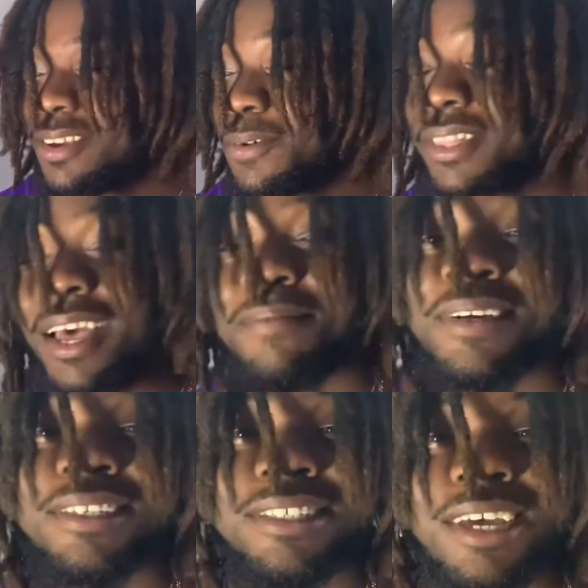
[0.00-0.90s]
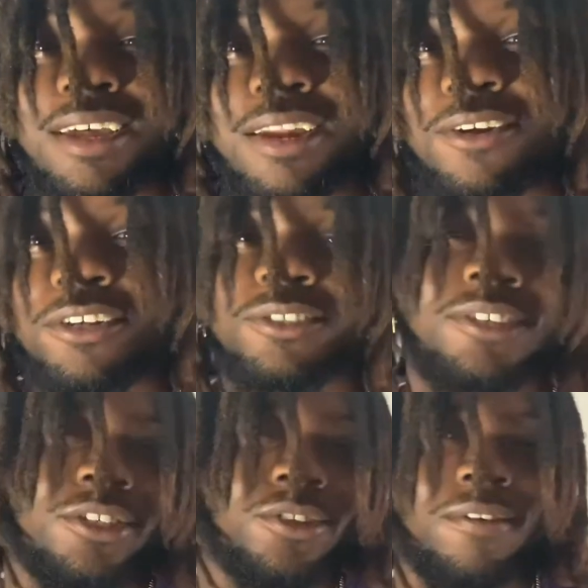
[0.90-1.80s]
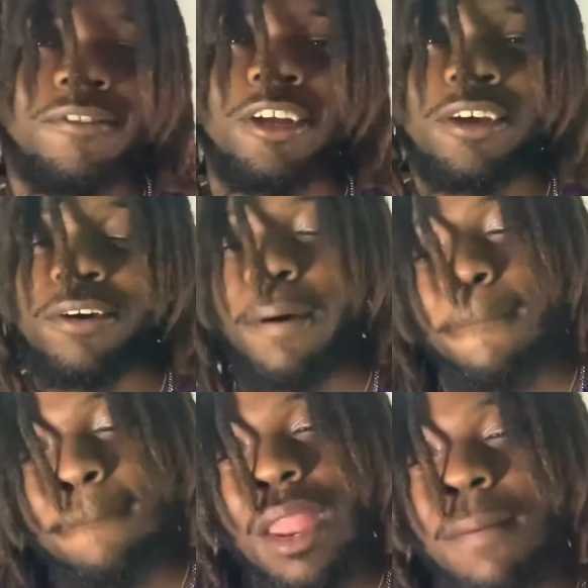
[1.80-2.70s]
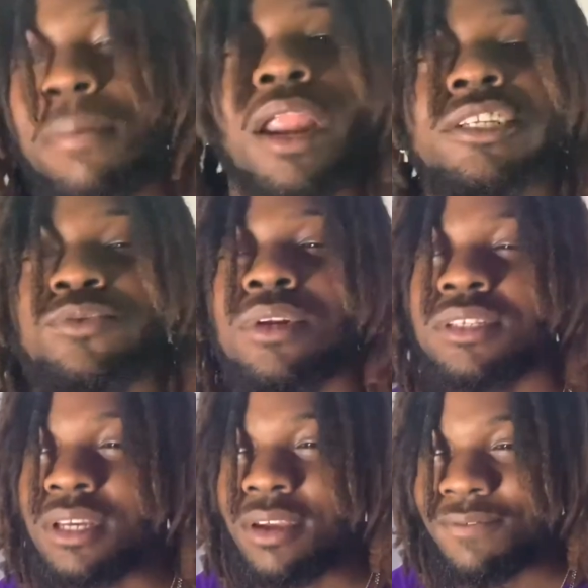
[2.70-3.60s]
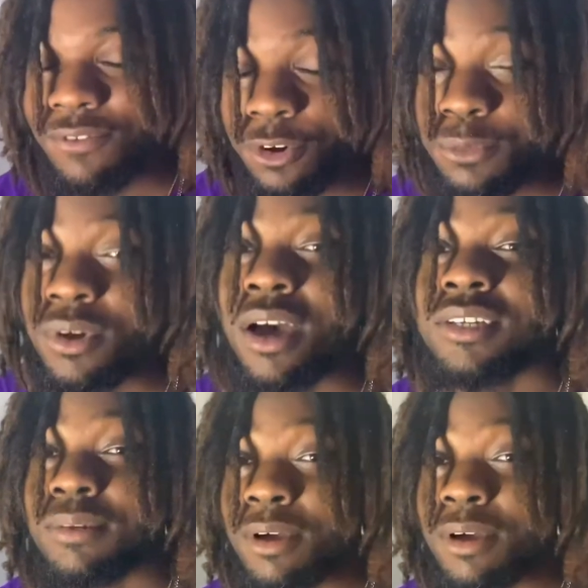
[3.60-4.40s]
with that being said, I know this is a short video, but I just wanted to inform you guys about